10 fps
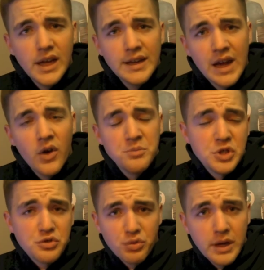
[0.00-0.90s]
I'm
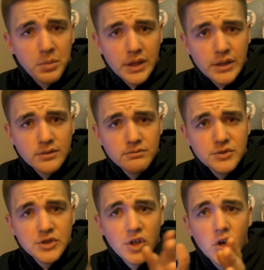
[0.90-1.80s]
just rambling.
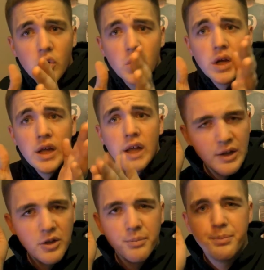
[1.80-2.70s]
So,
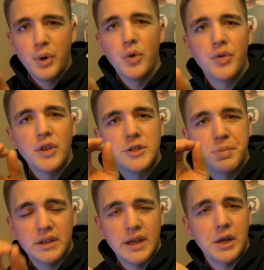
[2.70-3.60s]
both
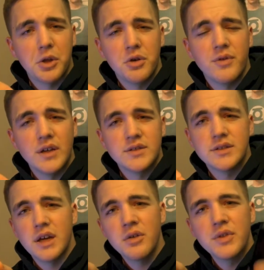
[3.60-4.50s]
spectacular
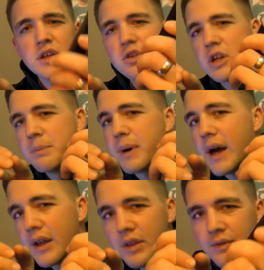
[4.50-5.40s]
devices. I don't think you can
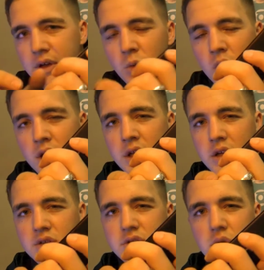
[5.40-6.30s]
buy the V1 in
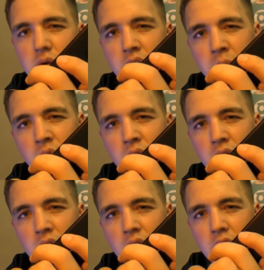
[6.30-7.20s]
a store anymore.